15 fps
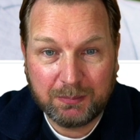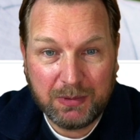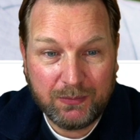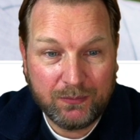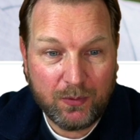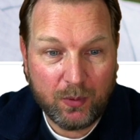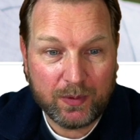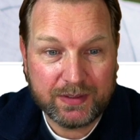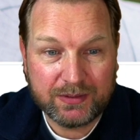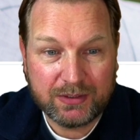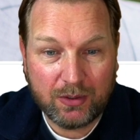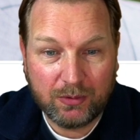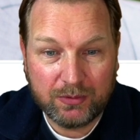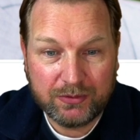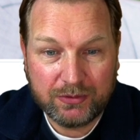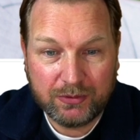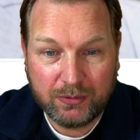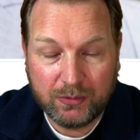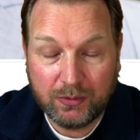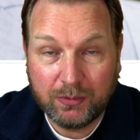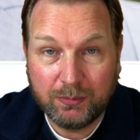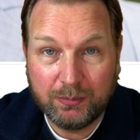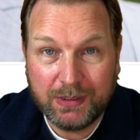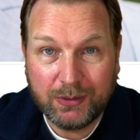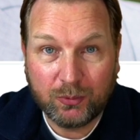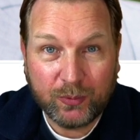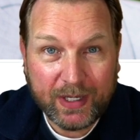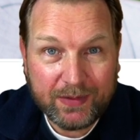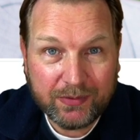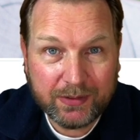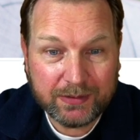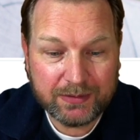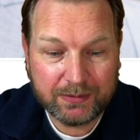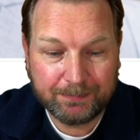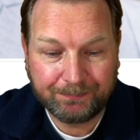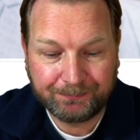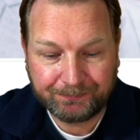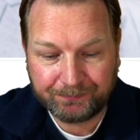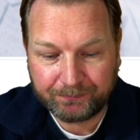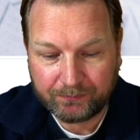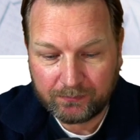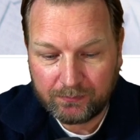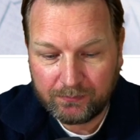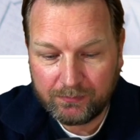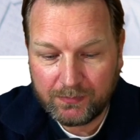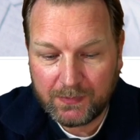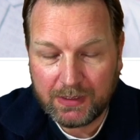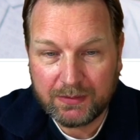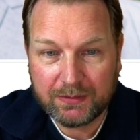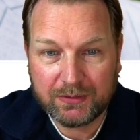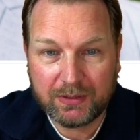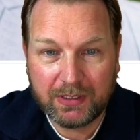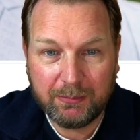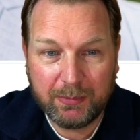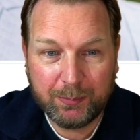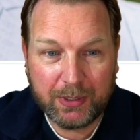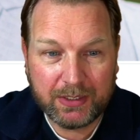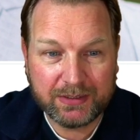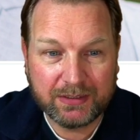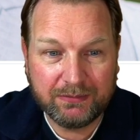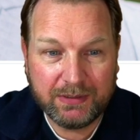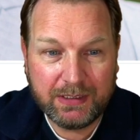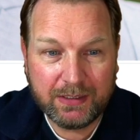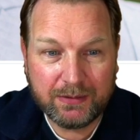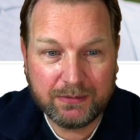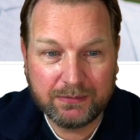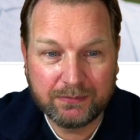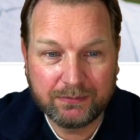before it's going to be rendered. So let me pause the video.